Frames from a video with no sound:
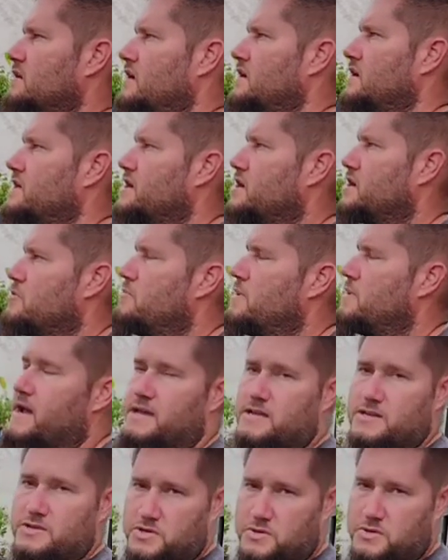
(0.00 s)
and then go
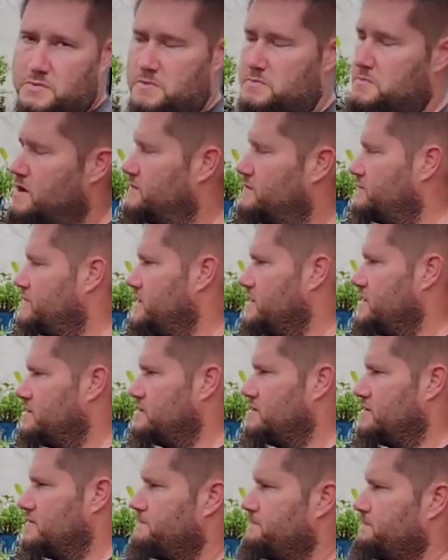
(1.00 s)
back and trim them off
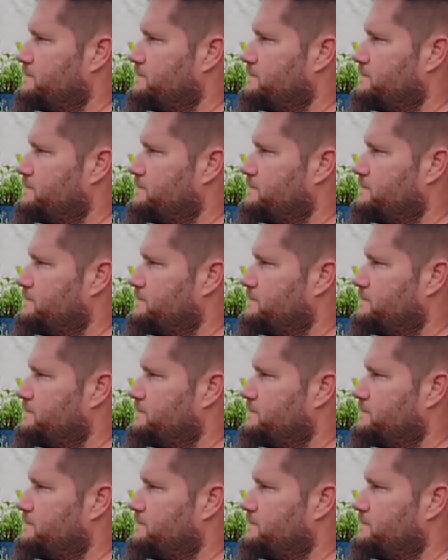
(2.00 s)
later.